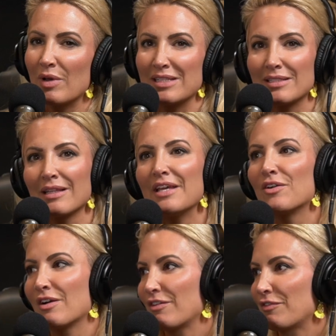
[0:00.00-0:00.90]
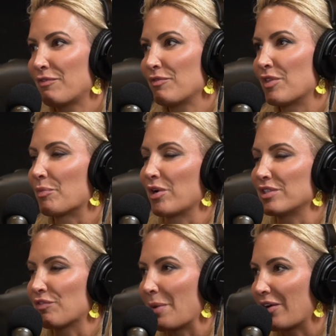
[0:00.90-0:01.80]
as the leader of the Produce
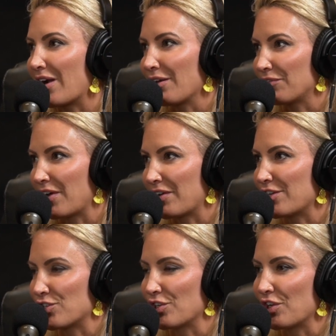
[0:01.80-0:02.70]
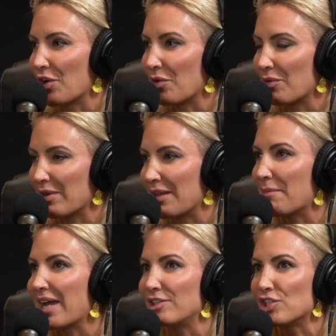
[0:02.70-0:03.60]
for Better Health Foundation, you know, in
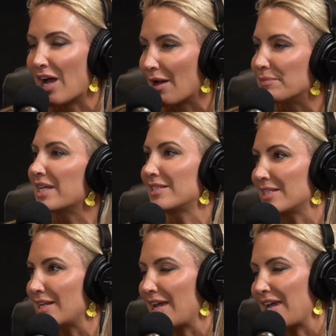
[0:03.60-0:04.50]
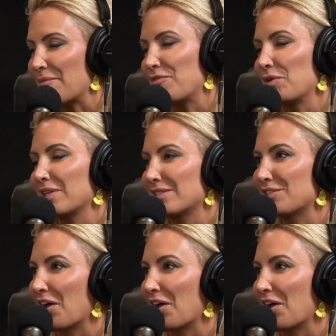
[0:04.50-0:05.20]
my job day to day, I'm focused